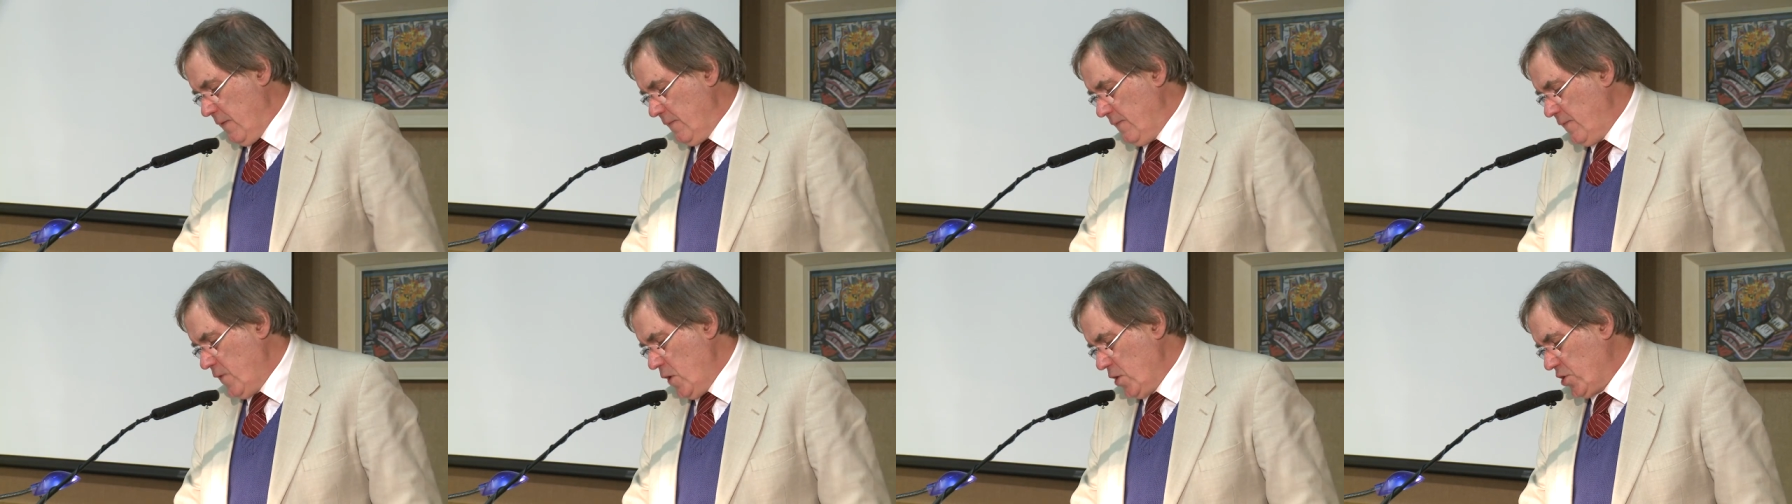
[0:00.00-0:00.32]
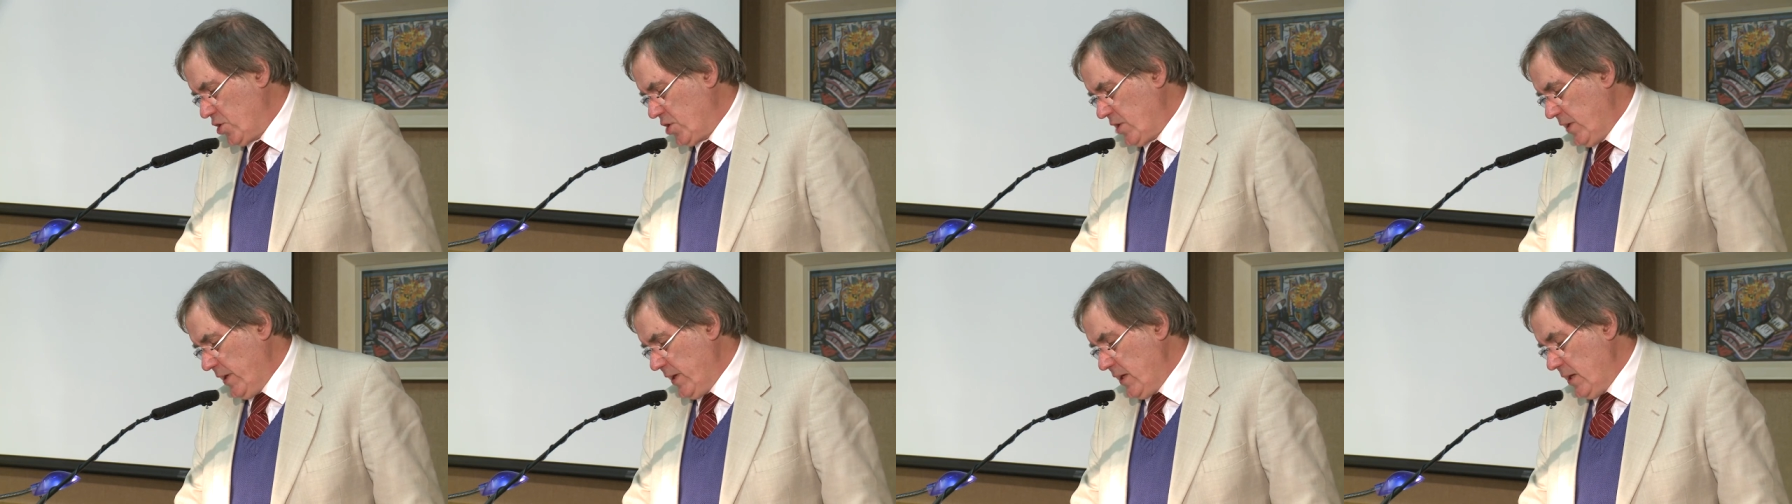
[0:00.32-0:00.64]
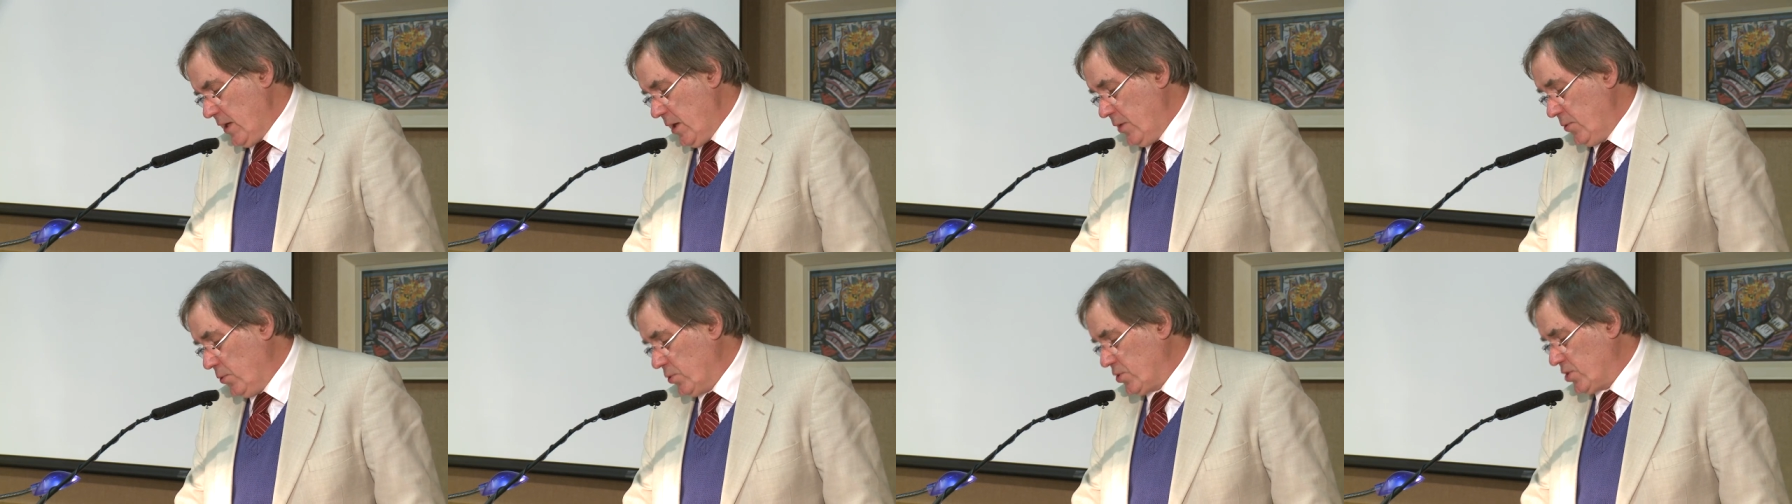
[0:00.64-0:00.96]

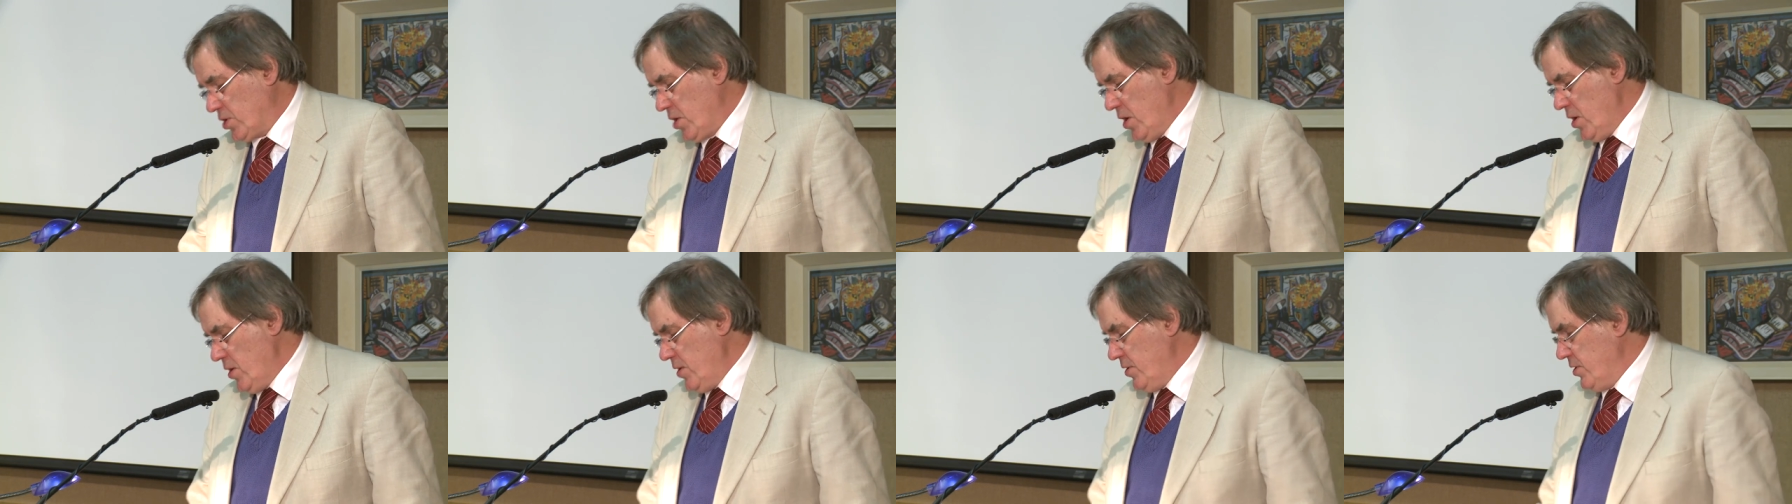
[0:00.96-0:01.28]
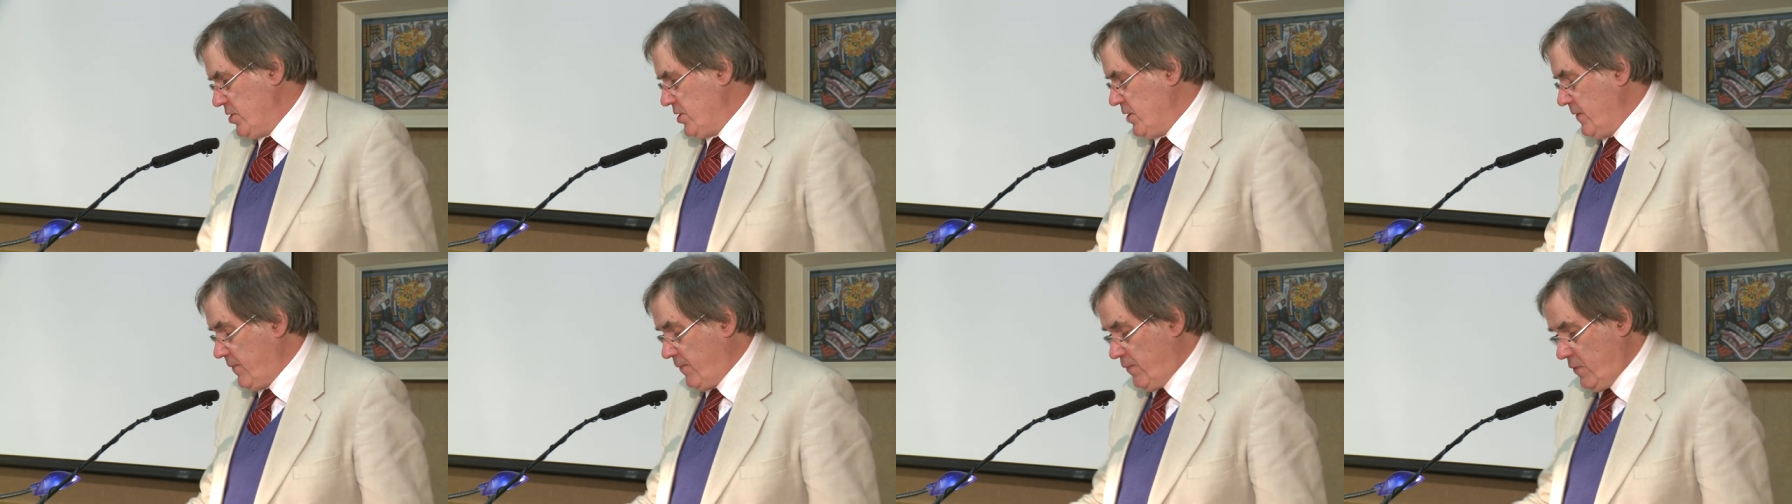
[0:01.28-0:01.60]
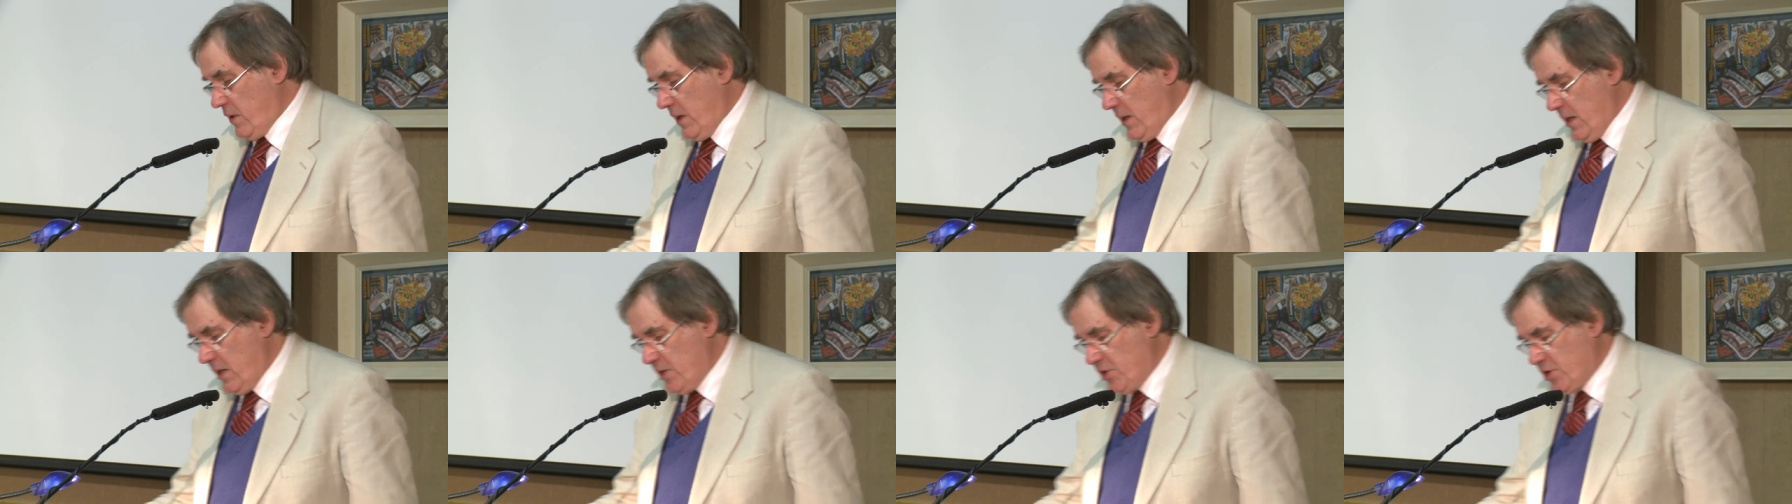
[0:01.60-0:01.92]
virtually an alternative
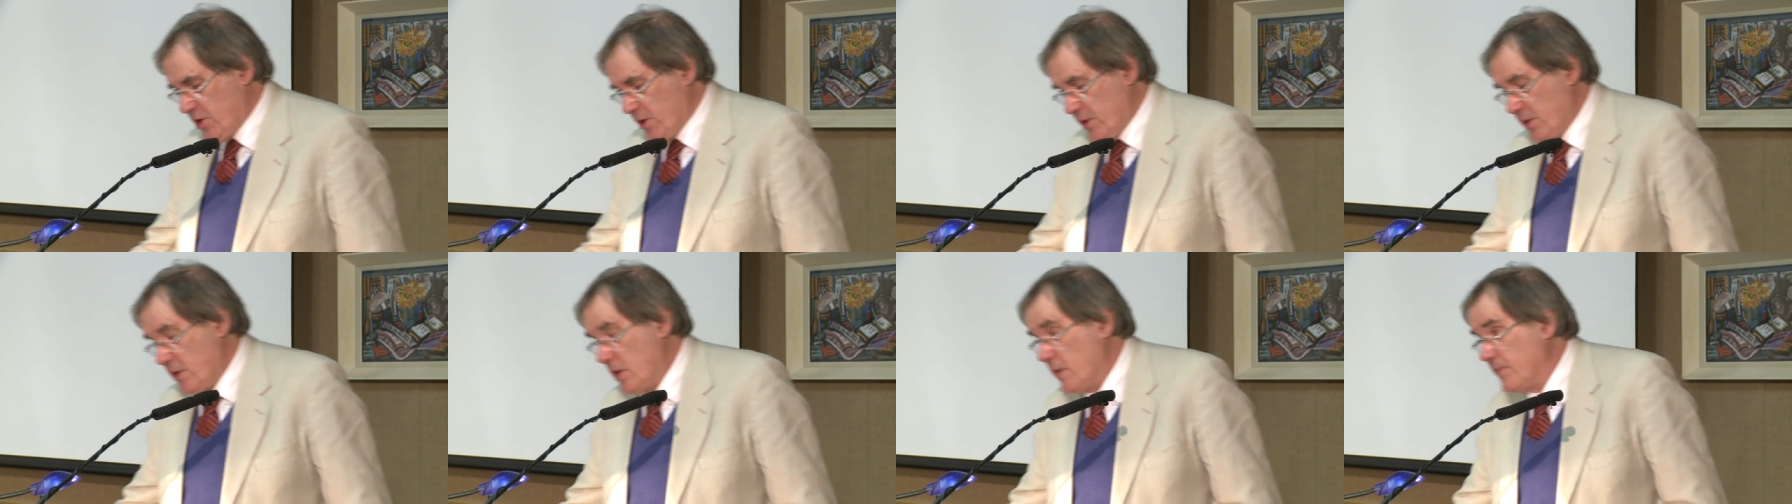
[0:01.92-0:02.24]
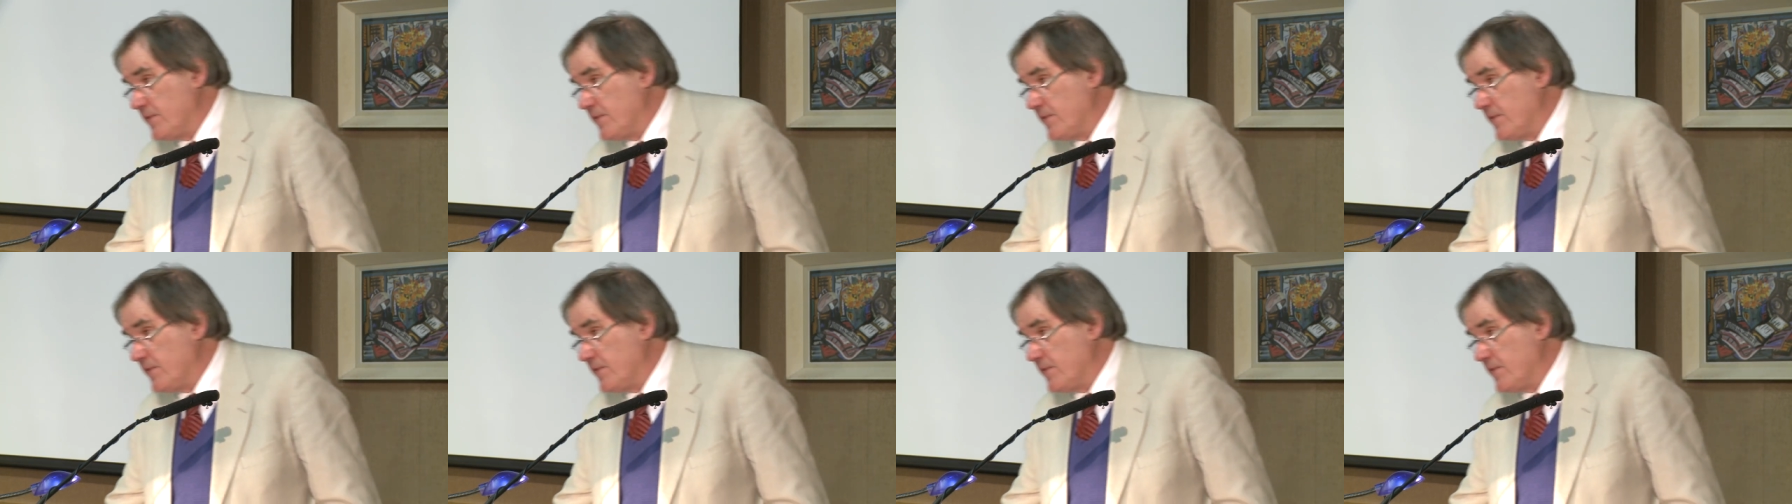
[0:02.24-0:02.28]
religion